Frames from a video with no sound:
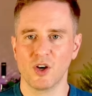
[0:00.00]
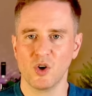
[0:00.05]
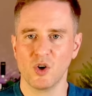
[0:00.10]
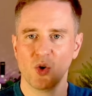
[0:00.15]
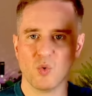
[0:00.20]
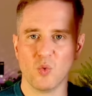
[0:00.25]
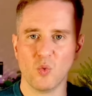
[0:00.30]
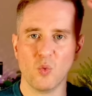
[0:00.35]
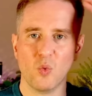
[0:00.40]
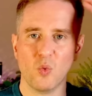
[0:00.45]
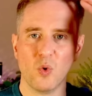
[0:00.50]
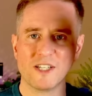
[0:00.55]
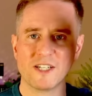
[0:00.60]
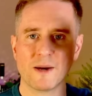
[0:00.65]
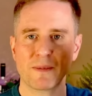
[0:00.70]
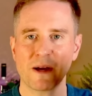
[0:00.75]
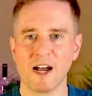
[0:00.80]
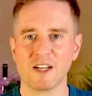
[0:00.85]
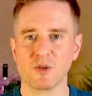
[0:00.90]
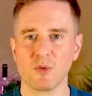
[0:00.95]
What's
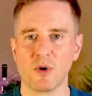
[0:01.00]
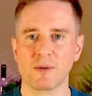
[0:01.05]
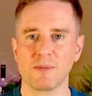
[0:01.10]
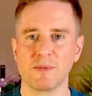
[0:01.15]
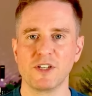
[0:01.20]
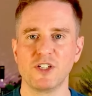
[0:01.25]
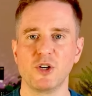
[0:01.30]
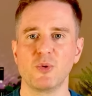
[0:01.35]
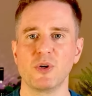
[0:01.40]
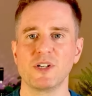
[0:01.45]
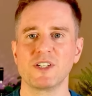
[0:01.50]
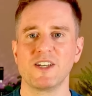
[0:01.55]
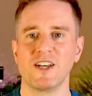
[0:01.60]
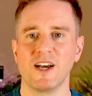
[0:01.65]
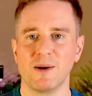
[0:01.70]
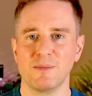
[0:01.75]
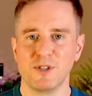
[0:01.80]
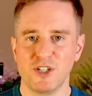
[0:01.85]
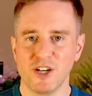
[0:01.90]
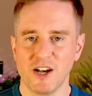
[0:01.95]
up, guys? Welcome to Do Whiskey.
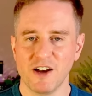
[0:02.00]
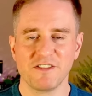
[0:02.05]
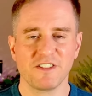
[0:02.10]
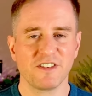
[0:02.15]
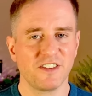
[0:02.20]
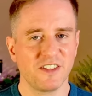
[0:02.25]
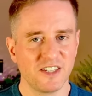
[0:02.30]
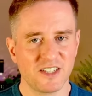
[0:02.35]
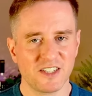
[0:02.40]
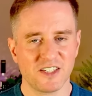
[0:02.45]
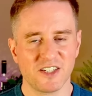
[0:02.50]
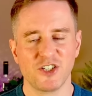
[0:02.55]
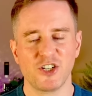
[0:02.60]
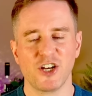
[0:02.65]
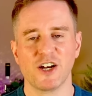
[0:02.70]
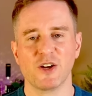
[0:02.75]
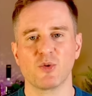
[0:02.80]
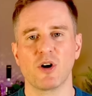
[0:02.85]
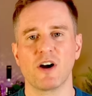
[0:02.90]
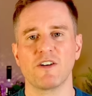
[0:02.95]
I'm Jeff. This is a
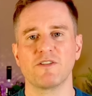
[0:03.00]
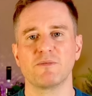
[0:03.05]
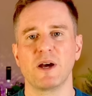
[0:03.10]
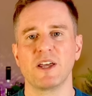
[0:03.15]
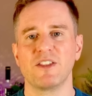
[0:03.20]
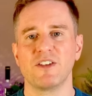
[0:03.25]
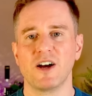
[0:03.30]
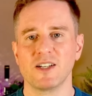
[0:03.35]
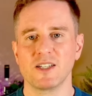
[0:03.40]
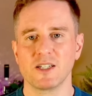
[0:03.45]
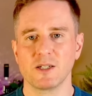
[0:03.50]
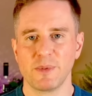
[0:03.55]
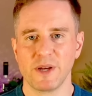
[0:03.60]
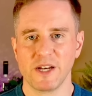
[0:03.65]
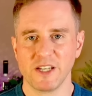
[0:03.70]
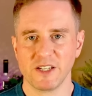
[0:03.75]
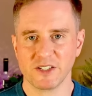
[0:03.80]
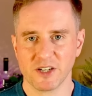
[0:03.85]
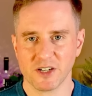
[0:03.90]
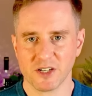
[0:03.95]
channel where I offer my thoughts and
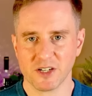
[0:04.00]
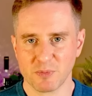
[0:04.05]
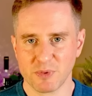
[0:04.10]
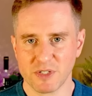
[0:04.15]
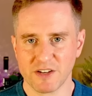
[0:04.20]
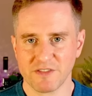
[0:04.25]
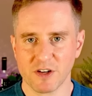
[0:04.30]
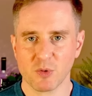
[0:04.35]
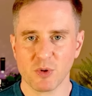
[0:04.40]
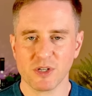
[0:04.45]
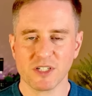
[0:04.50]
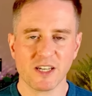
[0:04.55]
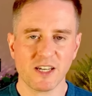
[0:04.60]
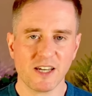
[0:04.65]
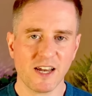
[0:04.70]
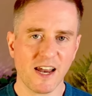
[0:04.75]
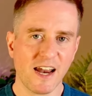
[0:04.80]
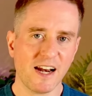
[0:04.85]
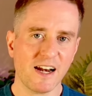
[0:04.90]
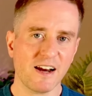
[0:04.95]
opinions on a specific
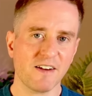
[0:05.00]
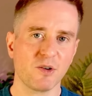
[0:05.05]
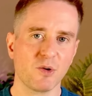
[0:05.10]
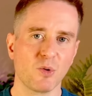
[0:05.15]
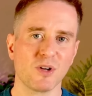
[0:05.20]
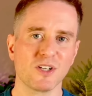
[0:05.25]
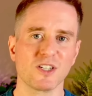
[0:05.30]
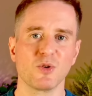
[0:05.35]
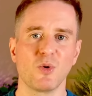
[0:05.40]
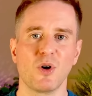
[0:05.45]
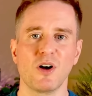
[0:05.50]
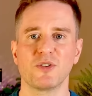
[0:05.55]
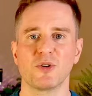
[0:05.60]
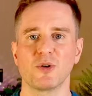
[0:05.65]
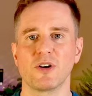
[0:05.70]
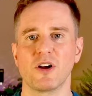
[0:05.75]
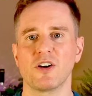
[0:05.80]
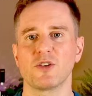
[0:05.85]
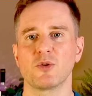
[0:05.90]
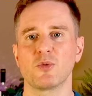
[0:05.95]
whiskey, and every once in a while throw
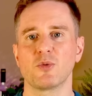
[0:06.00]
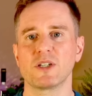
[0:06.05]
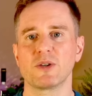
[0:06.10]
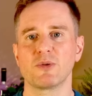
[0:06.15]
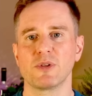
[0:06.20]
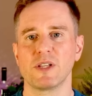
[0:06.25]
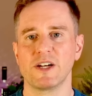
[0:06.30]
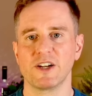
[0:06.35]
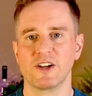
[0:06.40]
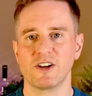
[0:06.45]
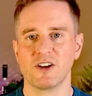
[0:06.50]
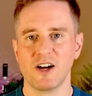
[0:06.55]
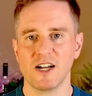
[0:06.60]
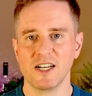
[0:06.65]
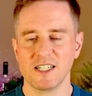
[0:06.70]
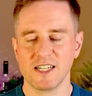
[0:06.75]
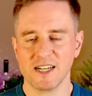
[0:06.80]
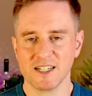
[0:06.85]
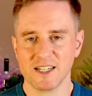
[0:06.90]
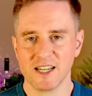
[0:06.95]
in other whiskey-related
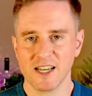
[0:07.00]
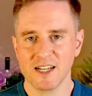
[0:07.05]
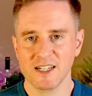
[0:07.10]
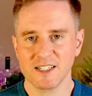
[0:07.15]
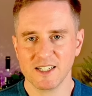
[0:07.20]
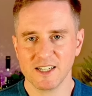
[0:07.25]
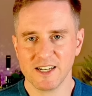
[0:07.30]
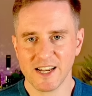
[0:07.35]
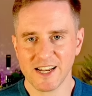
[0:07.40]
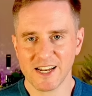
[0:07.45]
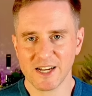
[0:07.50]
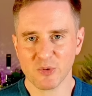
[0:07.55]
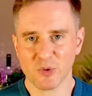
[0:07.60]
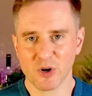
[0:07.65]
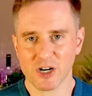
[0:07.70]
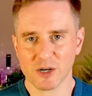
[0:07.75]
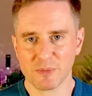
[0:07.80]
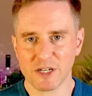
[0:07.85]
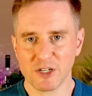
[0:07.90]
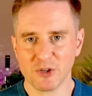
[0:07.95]
content. Today, we're
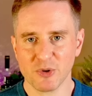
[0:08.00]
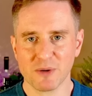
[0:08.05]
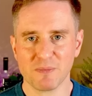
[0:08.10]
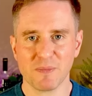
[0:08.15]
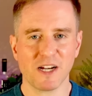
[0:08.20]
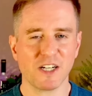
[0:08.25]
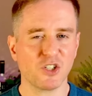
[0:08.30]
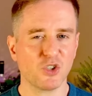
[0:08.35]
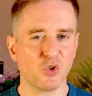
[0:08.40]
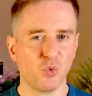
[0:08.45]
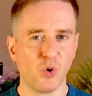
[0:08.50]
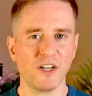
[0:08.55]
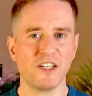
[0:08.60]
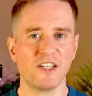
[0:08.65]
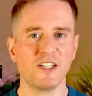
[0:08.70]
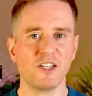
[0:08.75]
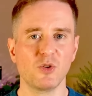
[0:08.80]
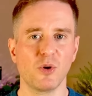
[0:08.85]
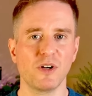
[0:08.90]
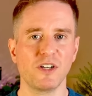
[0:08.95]
going to be doing my
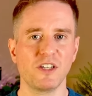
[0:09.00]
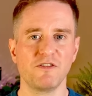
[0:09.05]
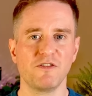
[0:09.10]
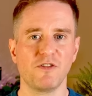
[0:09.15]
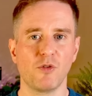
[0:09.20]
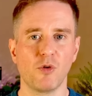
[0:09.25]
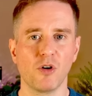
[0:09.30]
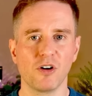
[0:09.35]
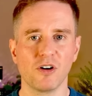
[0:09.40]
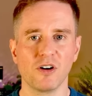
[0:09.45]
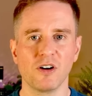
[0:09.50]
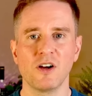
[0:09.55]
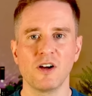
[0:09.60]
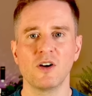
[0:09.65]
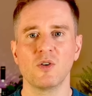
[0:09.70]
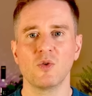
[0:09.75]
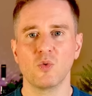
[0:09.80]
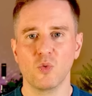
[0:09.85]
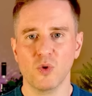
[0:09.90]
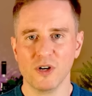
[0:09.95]
2024
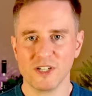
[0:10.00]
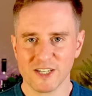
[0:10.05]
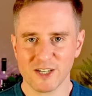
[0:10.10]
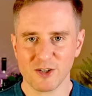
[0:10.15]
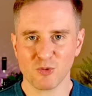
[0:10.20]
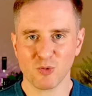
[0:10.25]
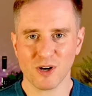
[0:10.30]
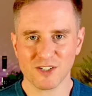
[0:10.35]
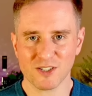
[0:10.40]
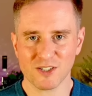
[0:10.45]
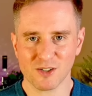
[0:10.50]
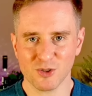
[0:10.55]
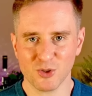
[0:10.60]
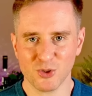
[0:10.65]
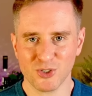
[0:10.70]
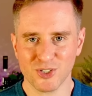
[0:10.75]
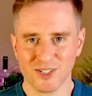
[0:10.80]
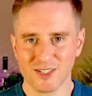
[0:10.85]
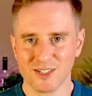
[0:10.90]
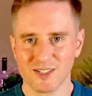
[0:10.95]
Whiskey
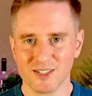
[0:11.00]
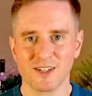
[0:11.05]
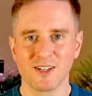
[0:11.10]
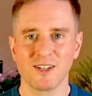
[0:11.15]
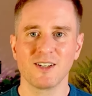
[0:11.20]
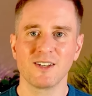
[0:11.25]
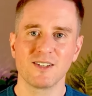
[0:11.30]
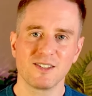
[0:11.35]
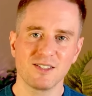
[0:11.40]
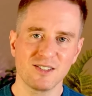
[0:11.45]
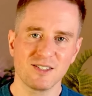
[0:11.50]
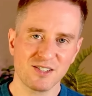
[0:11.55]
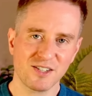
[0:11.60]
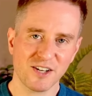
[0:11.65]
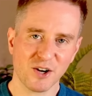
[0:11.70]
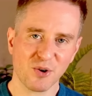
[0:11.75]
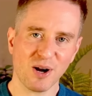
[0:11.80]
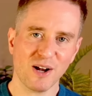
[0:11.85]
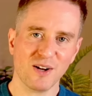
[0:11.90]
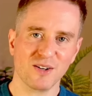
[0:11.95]
Resolutions.
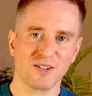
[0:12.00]
Stick around.